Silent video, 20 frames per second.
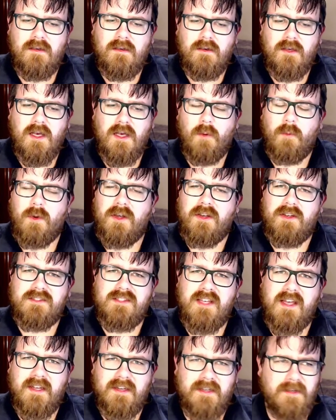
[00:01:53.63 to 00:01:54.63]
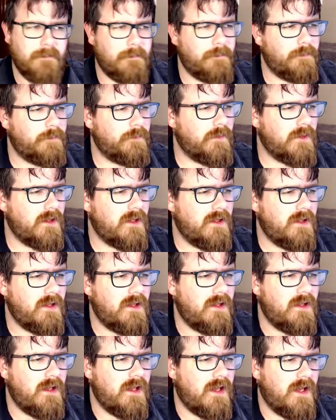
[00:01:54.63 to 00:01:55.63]
uh, Windows 8.
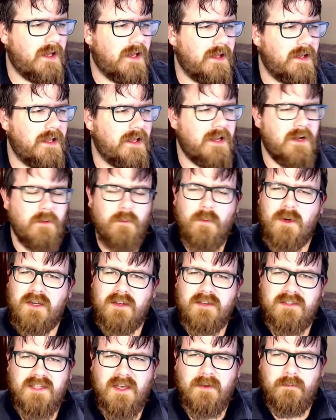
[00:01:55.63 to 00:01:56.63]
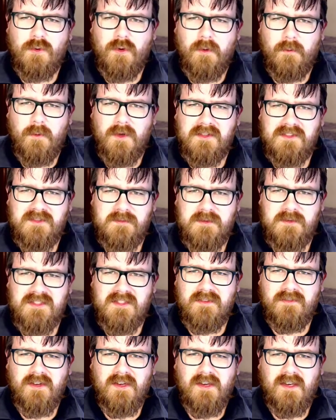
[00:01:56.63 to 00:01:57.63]
Uh, and in Windows 8.1
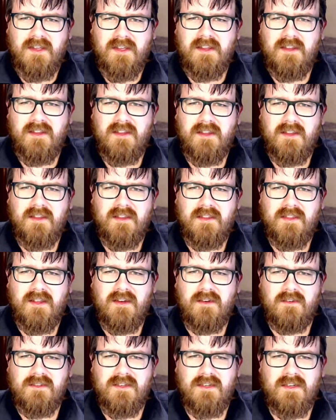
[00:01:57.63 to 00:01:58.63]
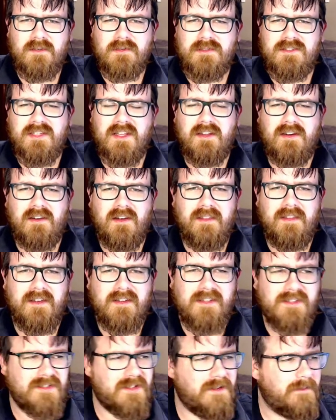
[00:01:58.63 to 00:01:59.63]
specifically, they looked a little something like
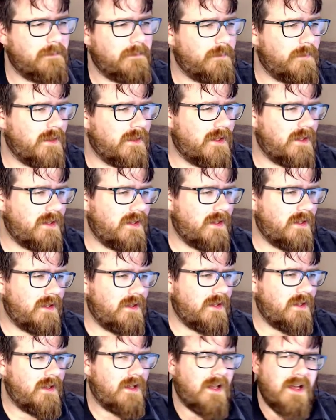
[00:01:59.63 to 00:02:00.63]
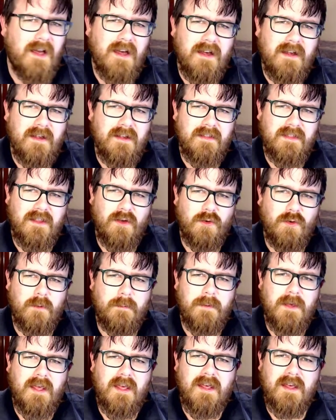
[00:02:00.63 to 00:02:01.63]
this. Uh, they would
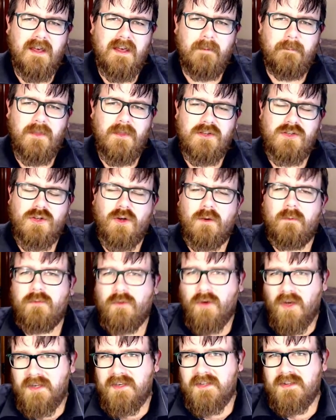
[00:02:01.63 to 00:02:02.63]
appear up the top right of